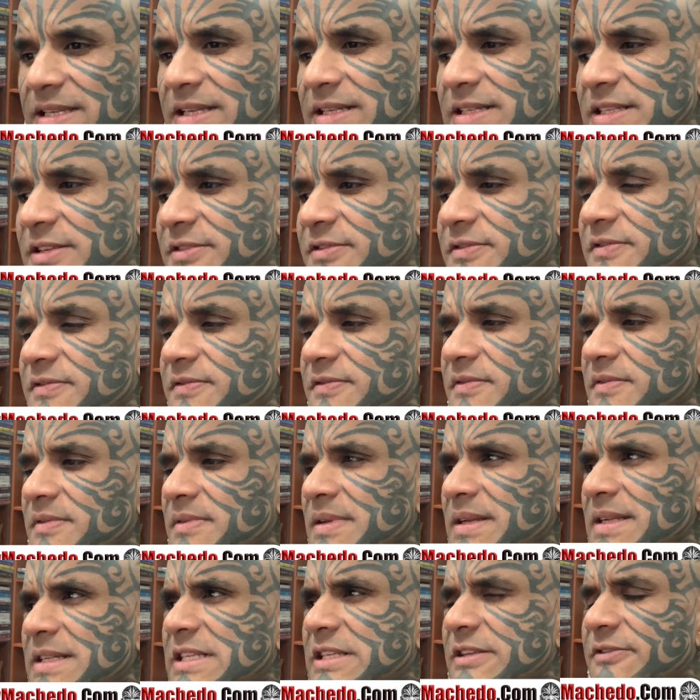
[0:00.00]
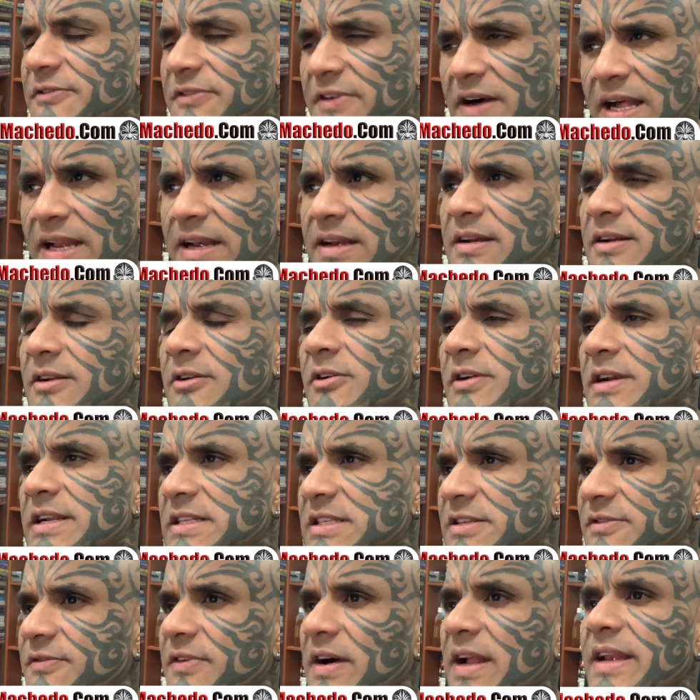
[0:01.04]
it's it's fun or
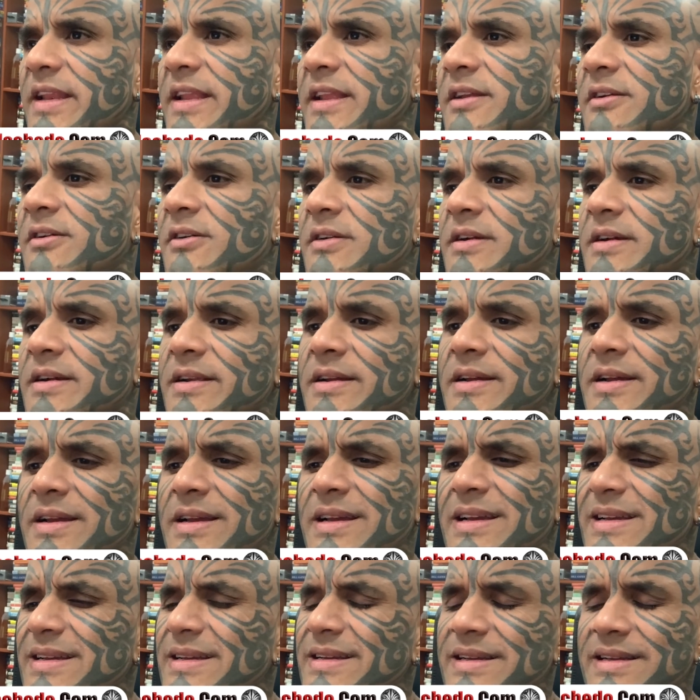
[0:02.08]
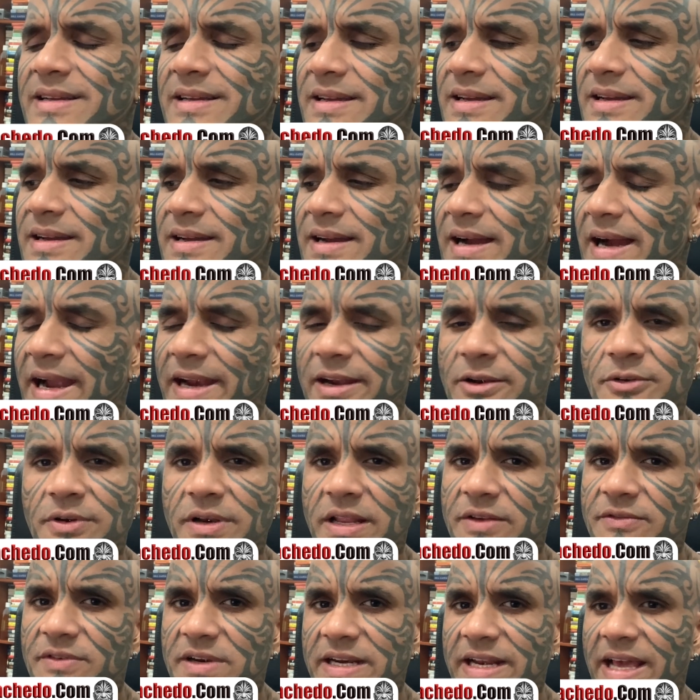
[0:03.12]
it's funny or I don't
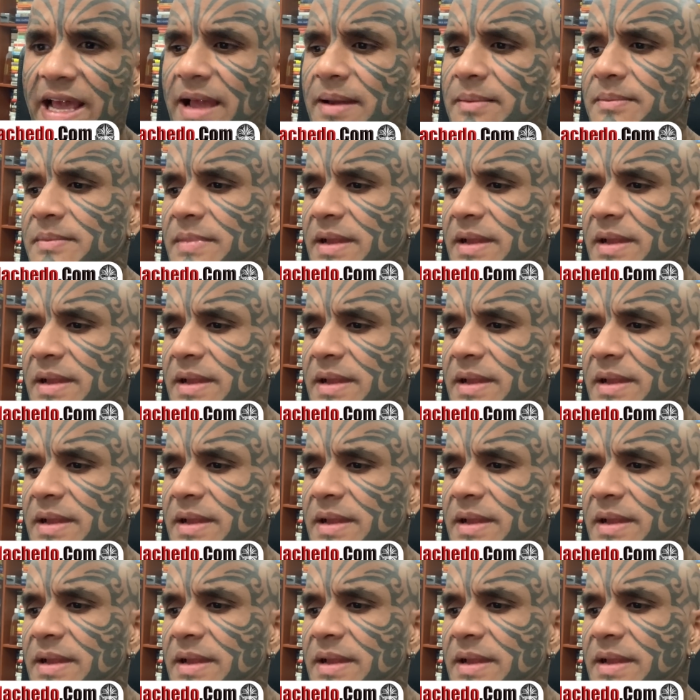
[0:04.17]
give a damn